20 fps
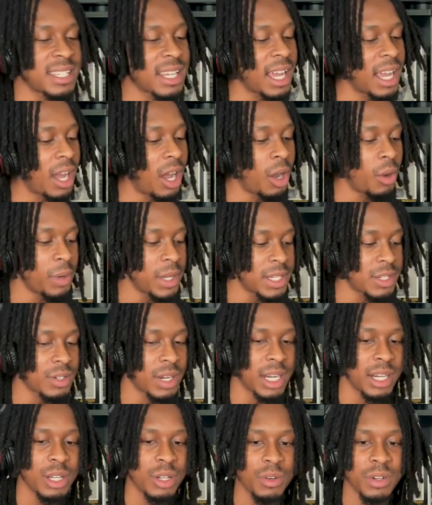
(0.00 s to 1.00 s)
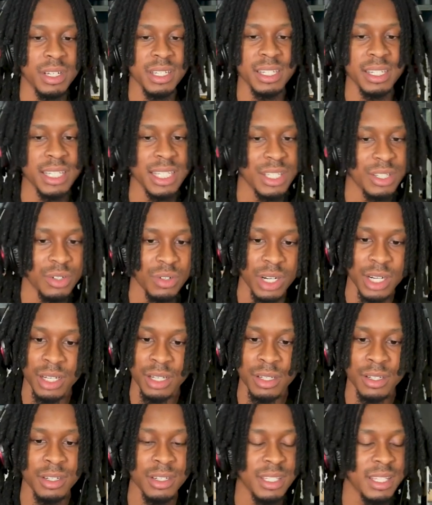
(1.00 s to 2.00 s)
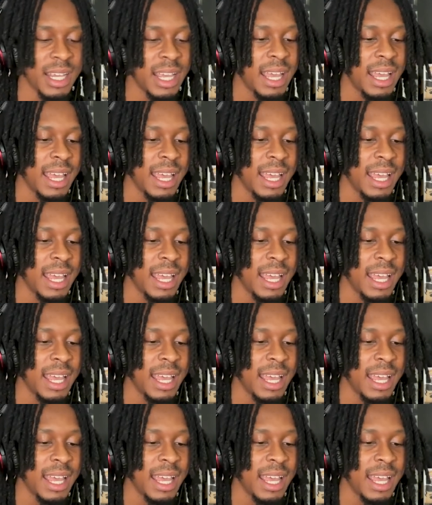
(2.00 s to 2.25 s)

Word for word: I always try to go into these trailers